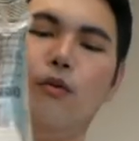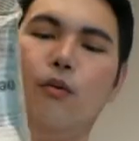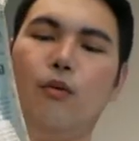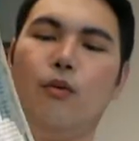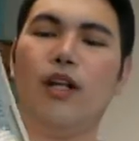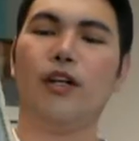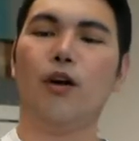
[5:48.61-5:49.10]

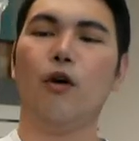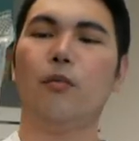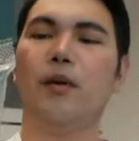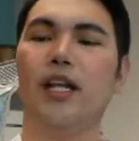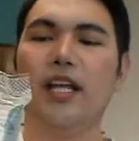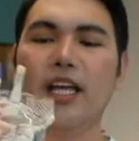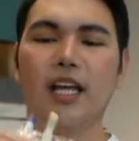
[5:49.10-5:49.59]
while you're
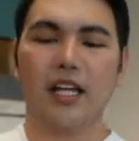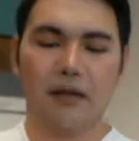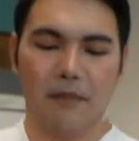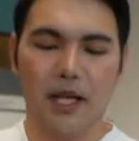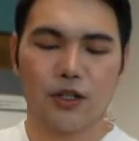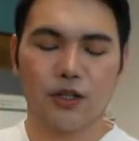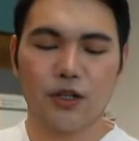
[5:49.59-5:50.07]
opening it,
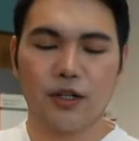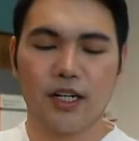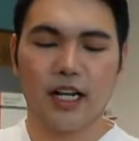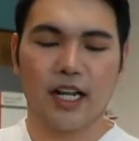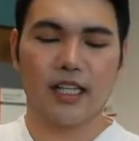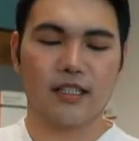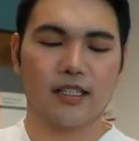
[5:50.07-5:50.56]
make sure
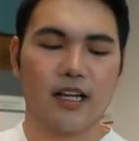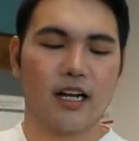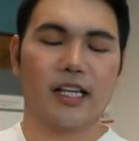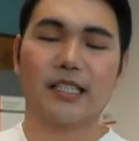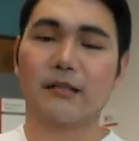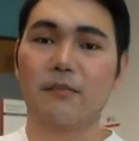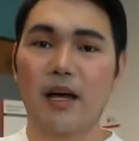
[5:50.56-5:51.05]
that it's not
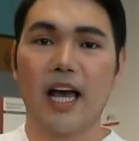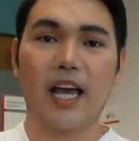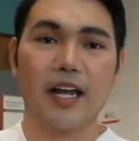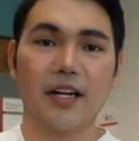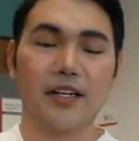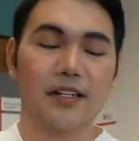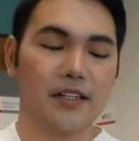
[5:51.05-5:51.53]

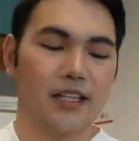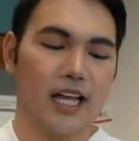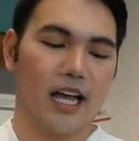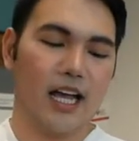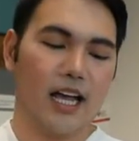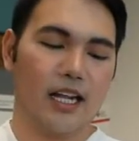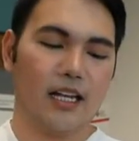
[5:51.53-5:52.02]
expired,
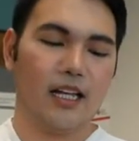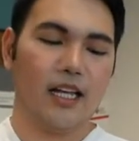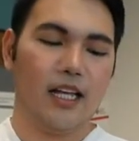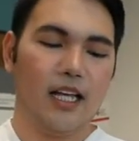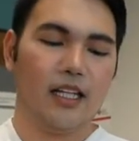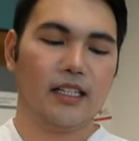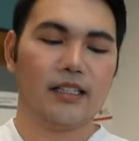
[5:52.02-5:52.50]
that
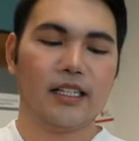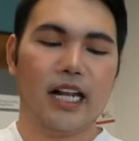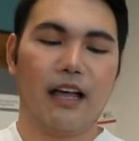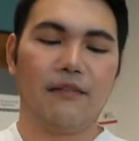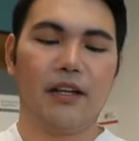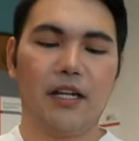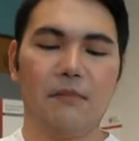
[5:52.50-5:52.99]
it doesn't
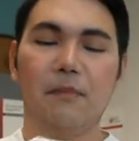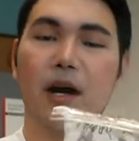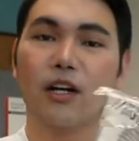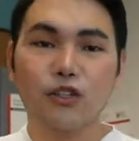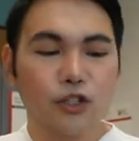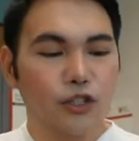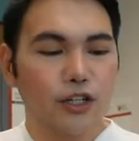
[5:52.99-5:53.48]
have any
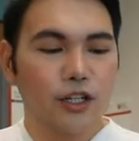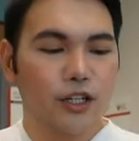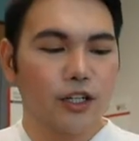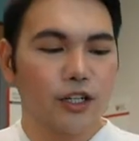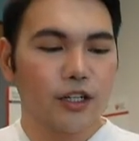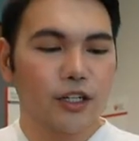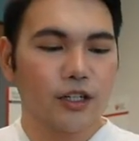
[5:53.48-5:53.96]

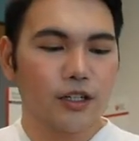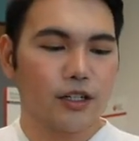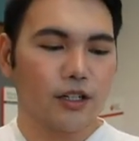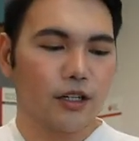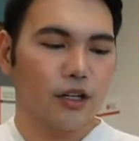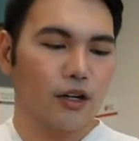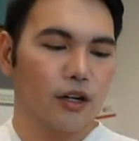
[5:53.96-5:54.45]
puncture
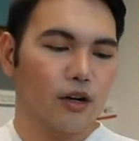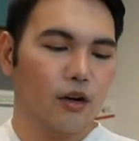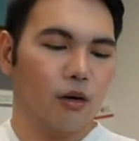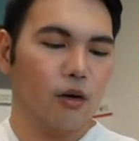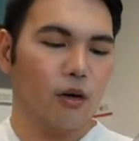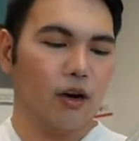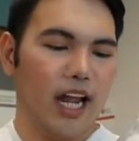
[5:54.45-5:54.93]

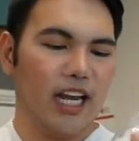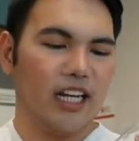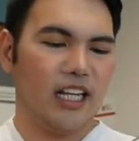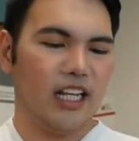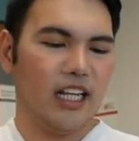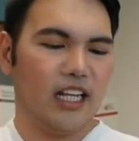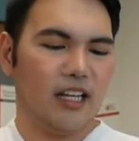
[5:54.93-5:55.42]
or
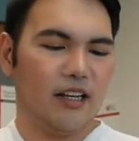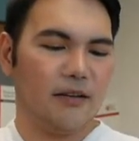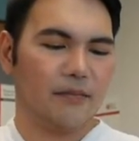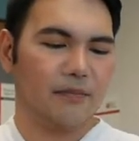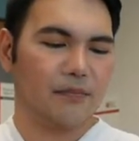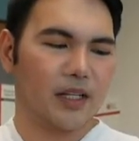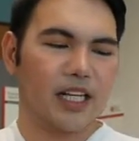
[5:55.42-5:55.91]
any
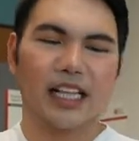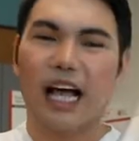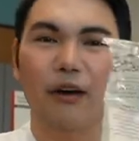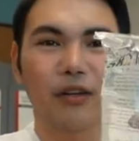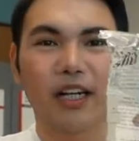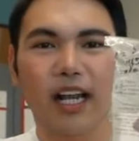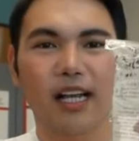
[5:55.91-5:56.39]

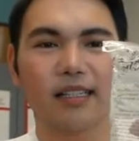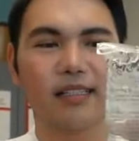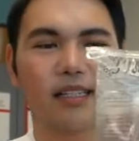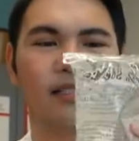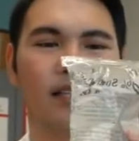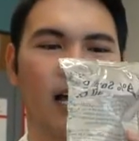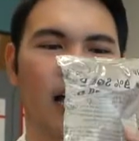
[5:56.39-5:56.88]
cloudiness
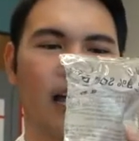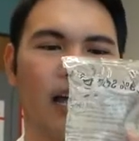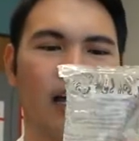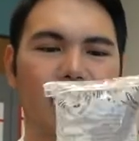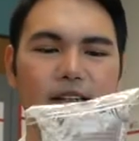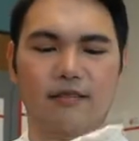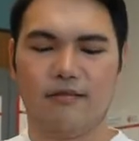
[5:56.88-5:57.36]

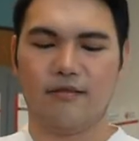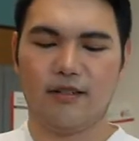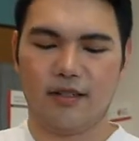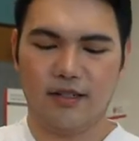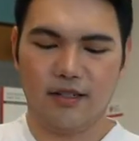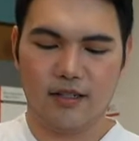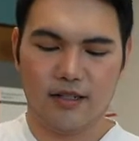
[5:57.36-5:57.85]
inside.
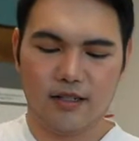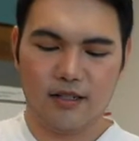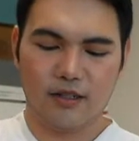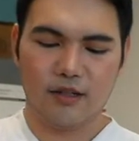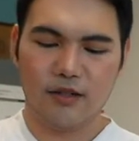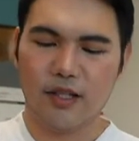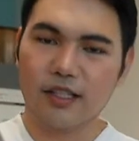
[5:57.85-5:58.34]

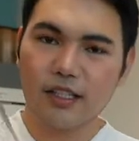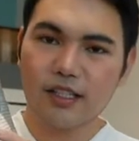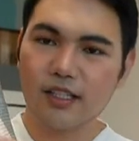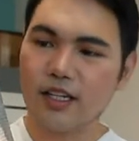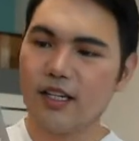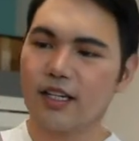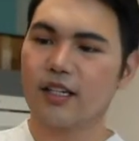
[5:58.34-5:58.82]
So this is
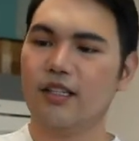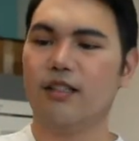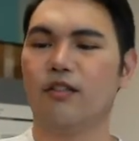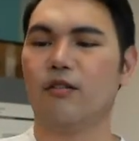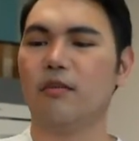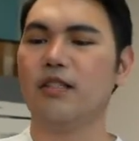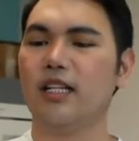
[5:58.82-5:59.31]
good.
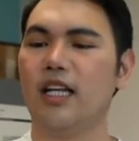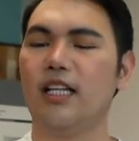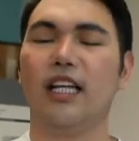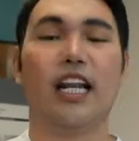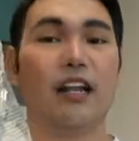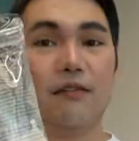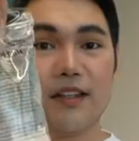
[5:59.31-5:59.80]
Normal
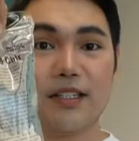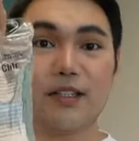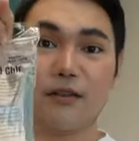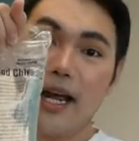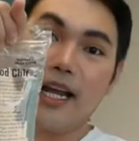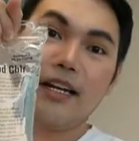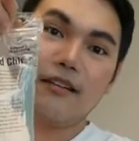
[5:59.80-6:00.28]
saline, if it's the
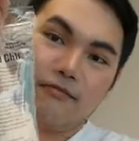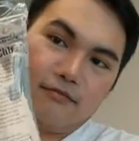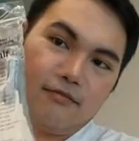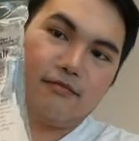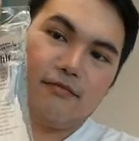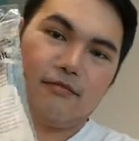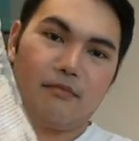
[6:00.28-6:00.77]
right
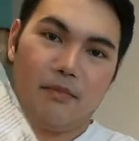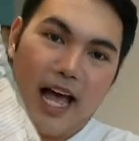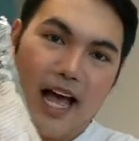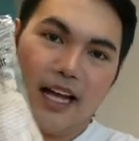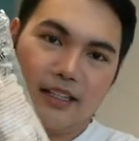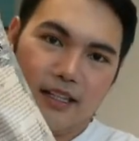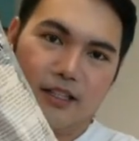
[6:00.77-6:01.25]

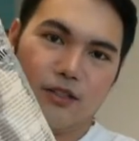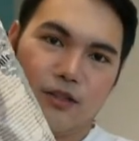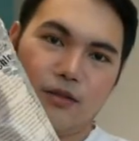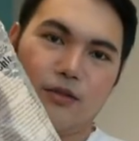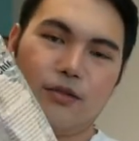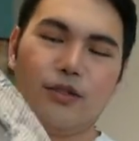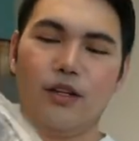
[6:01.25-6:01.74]
bag that
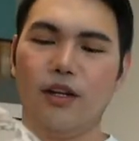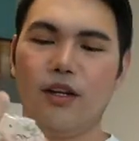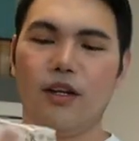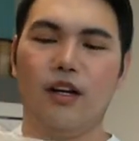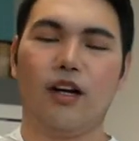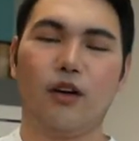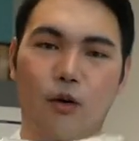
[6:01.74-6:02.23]
you
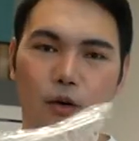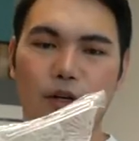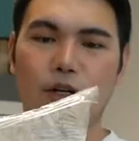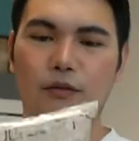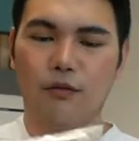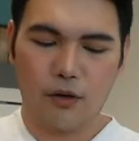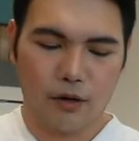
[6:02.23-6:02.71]
are
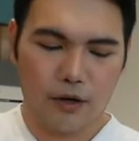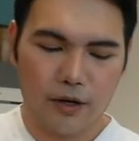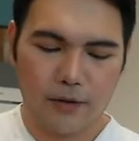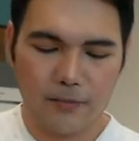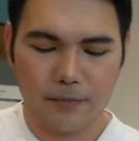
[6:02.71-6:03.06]
ordered for.